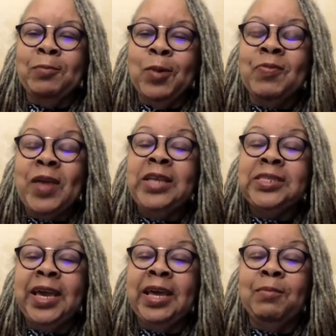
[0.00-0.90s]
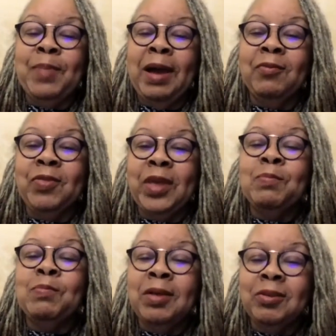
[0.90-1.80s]
what they said about their
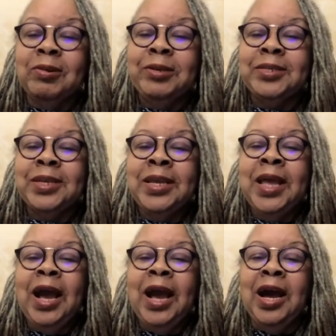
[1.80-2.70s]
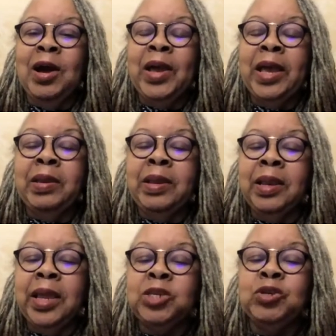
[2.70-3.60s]
mothers, and
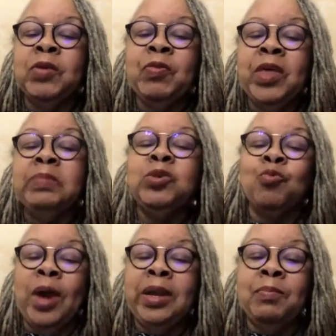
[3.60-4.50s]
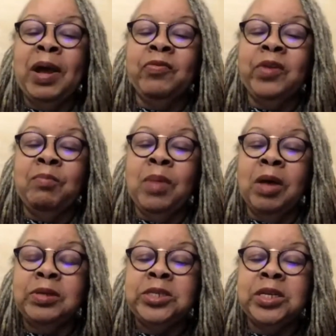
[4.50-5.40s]
it took them to write about their
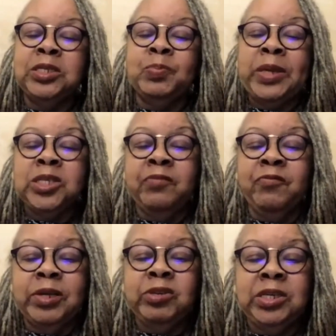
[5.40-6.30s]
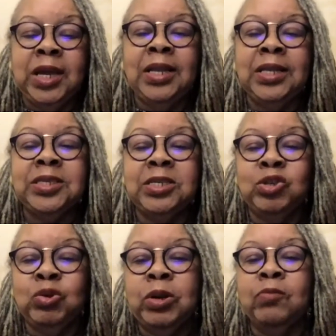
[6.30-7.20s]
mothers, and especially Frederick Douglass's
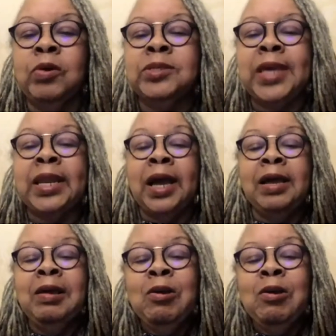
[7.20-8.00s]
daughter, Rosetta,